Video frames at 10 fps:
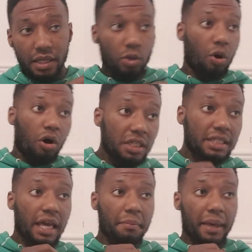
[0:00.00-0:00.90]
look at
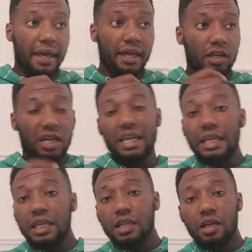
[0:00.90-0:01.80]
holiday pay, look at
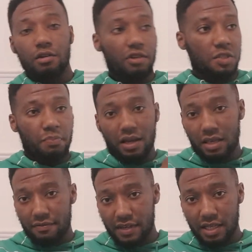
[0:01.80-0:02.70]
idiot rust
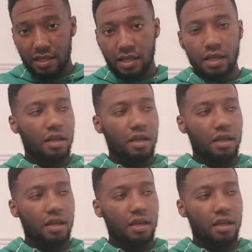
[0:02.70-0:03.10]
bucket van,